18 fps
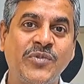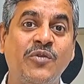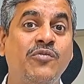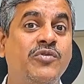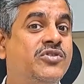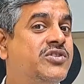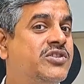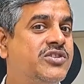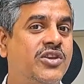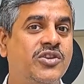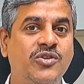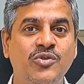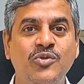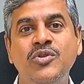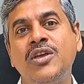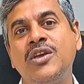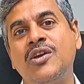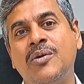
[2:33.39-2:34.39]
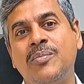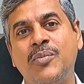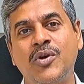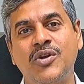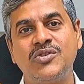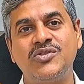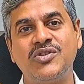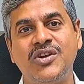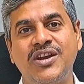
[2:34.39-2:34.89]
which is a unique
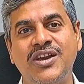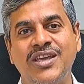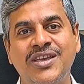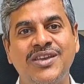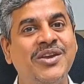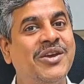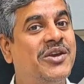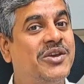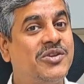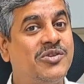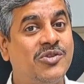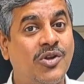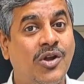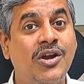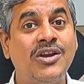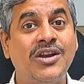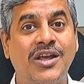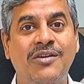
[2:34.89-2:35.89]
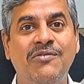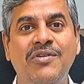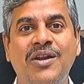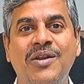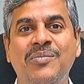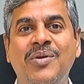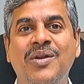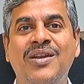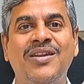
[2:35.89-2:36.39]
opportunity not
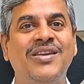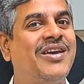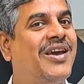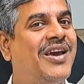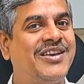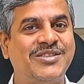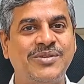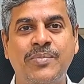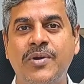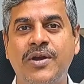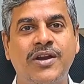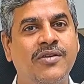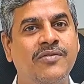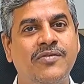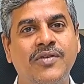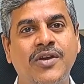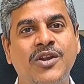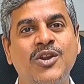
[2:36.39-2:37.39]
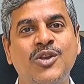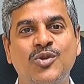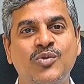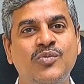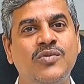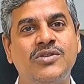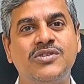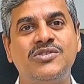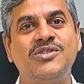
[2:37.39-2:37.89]
available as a part of any
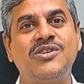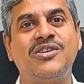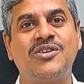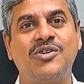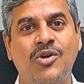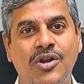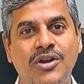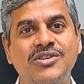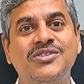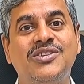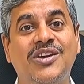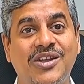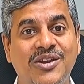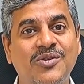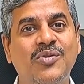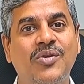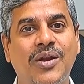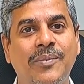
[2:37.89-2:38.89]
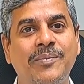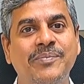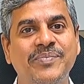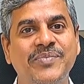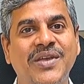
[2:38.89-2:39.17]
university or college curriculum,